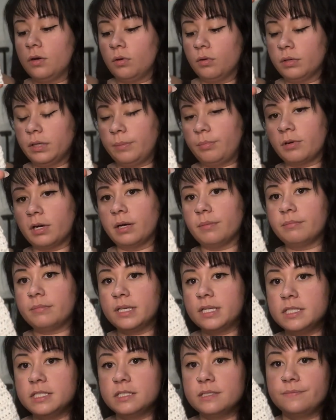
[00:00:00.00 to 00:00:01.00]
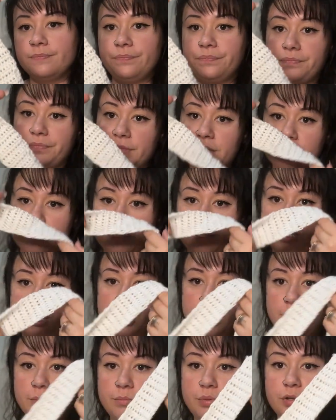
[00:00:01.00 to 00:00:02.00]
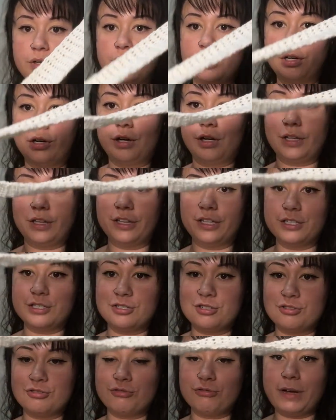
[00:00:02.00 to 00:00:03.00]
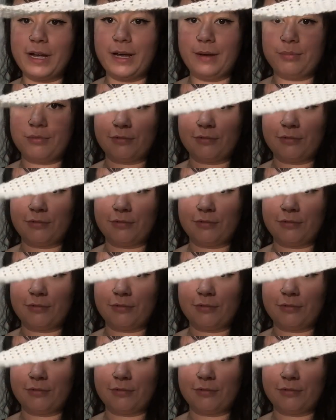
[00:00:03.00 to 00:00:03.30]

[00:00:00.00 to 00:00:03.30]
Only problem is, didn't put on the strap